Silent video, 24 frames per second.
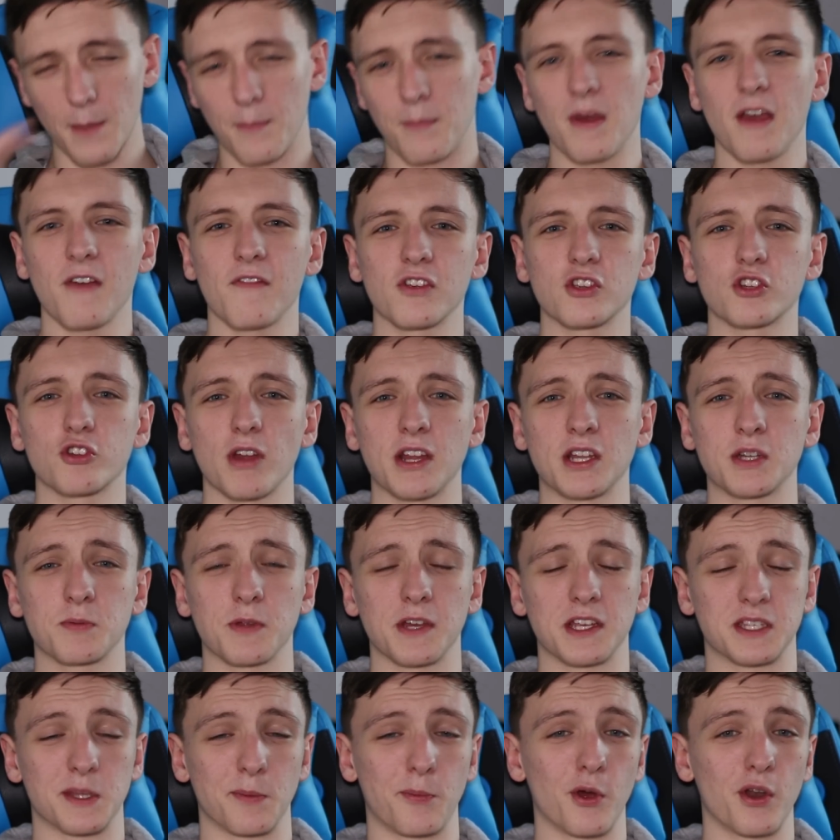Bit of a strange
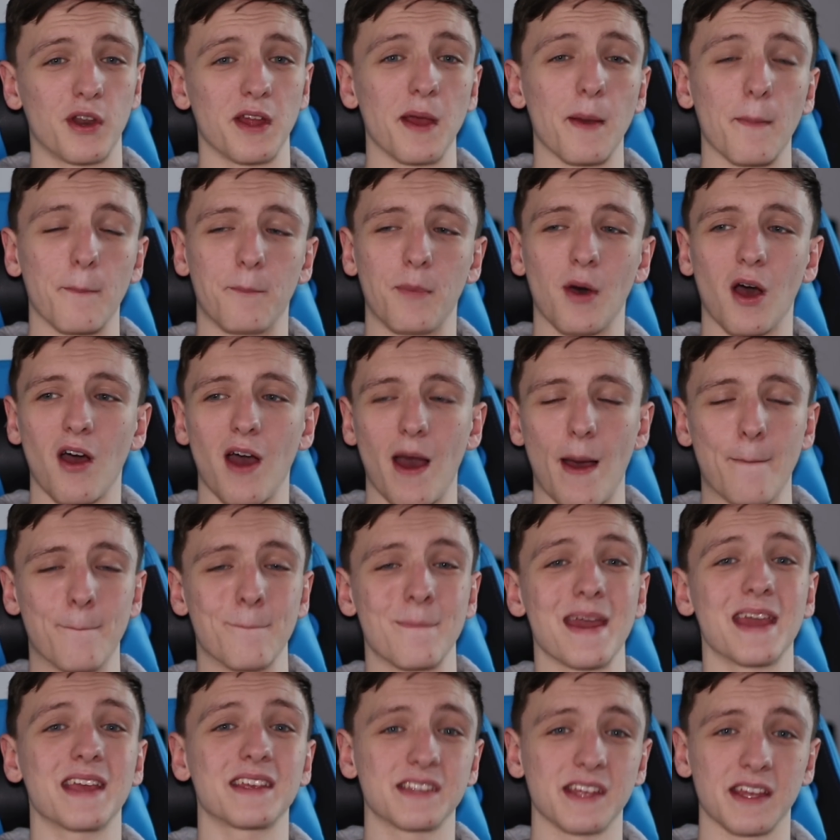place to put it, but
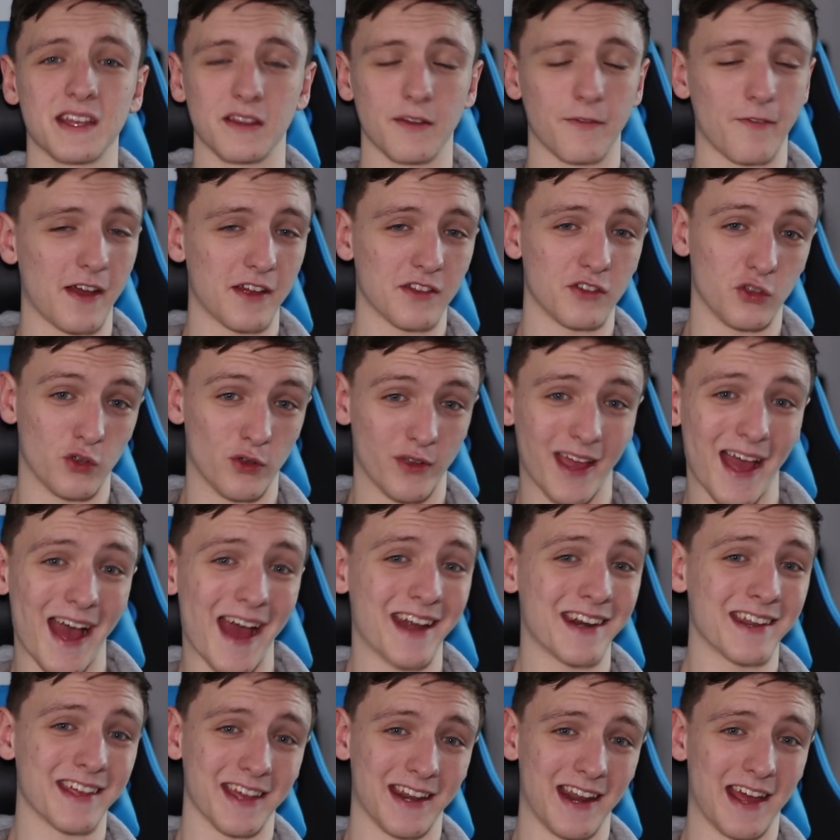amazing the fact that you
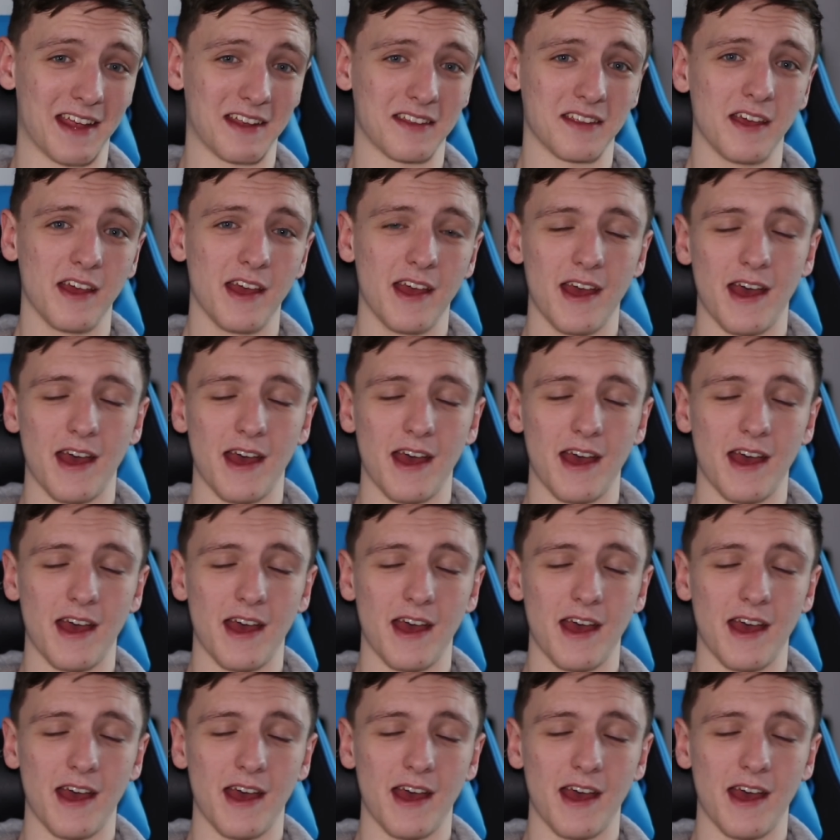can connect